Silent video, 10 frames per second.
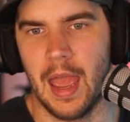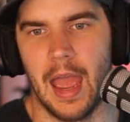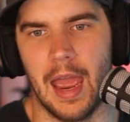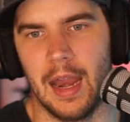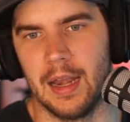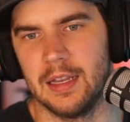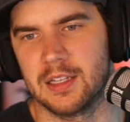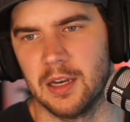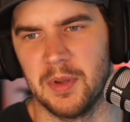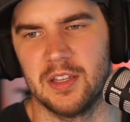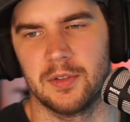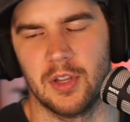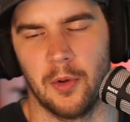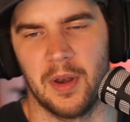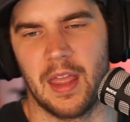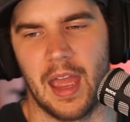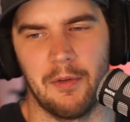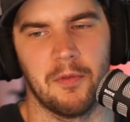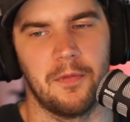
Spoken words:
and it's going to be determined. They haven't